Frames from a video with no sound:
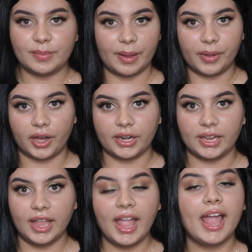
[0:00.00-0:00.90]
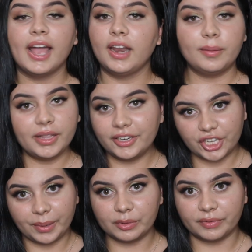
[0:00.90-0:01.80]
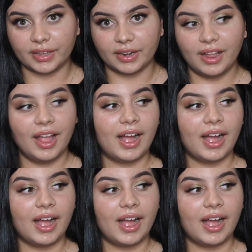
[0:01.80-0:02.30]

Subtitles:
is my body. And I'm not ashamed of it.